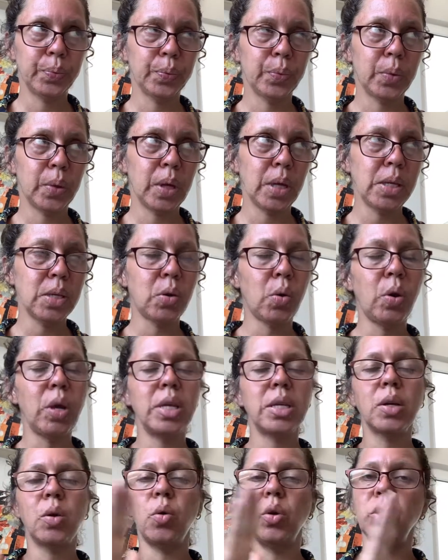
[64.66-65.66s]
okay? So
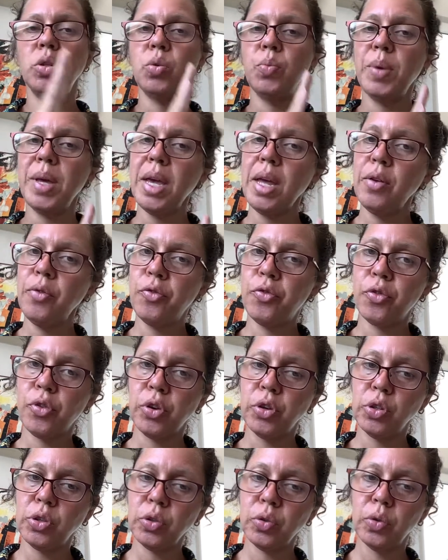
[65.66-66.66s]
it's going to be in
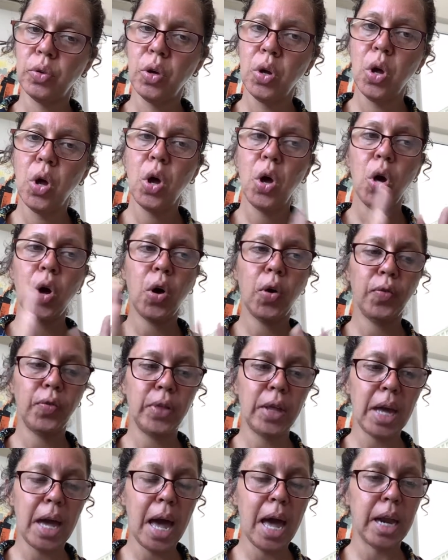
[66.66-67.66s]
front of
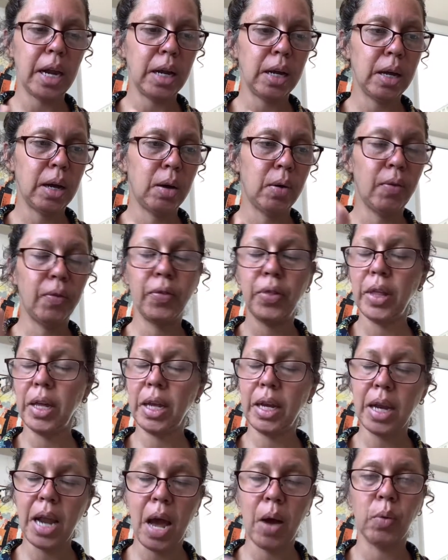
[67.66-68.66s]
the
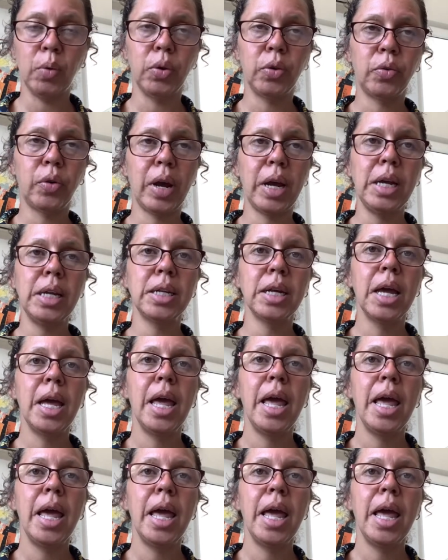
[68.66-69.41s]
noun, right?